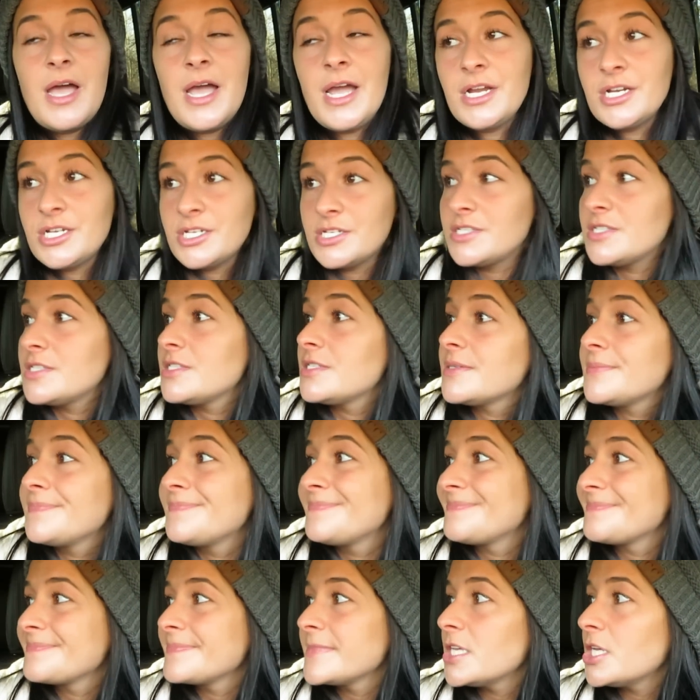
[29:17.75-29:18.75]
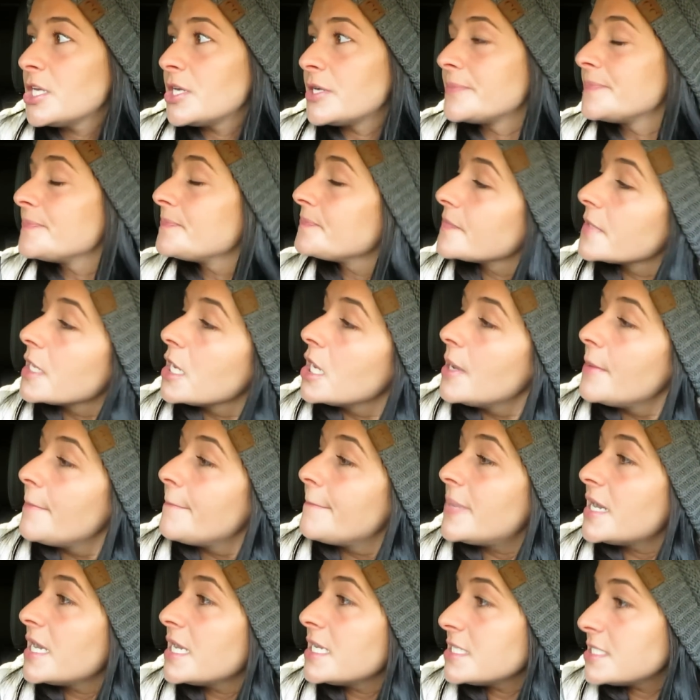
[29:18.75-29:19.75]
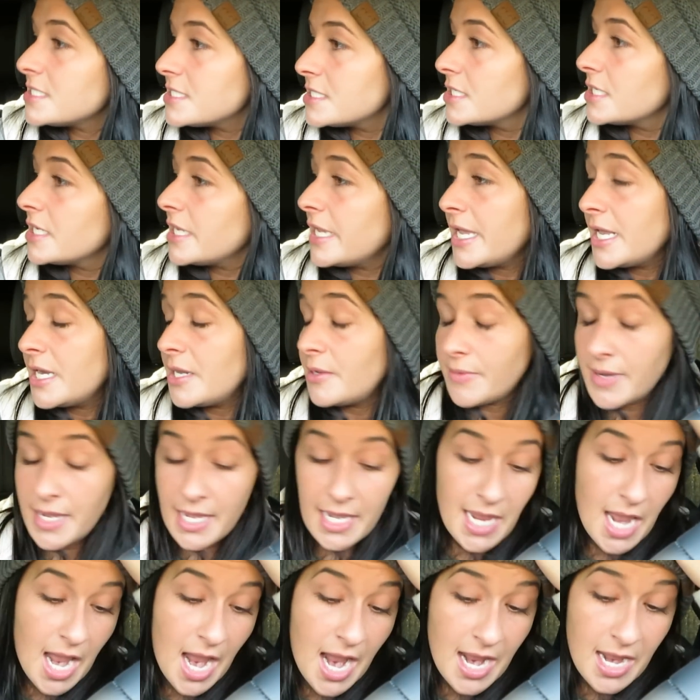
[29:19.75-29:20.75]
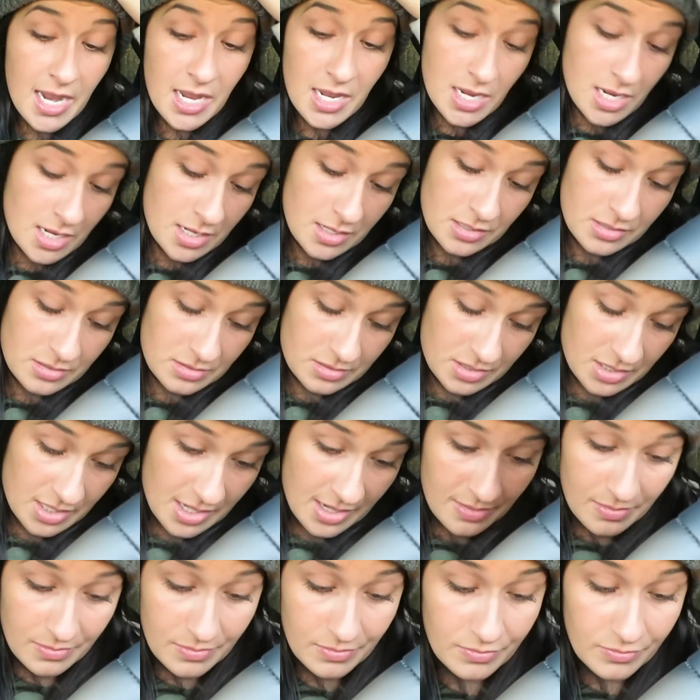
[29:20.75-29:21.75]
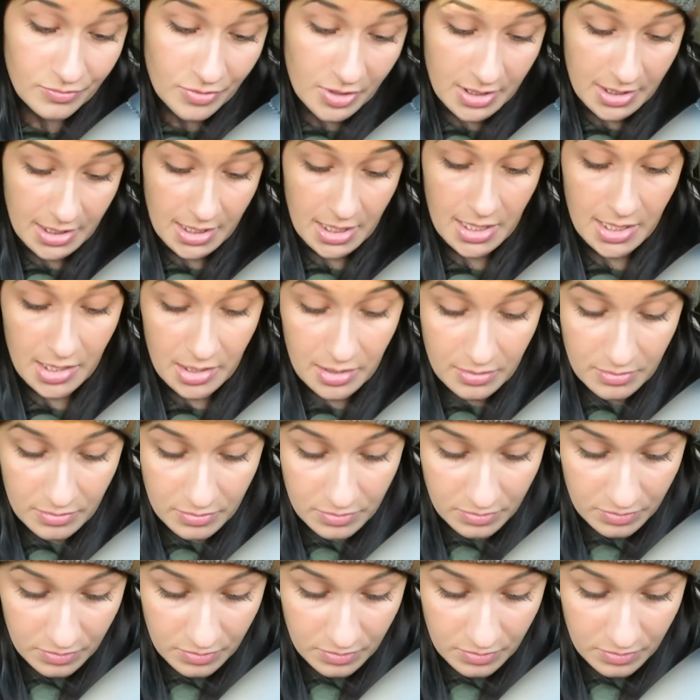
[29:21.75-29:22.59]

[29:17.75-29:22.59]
I just, you know. But anyway, I am really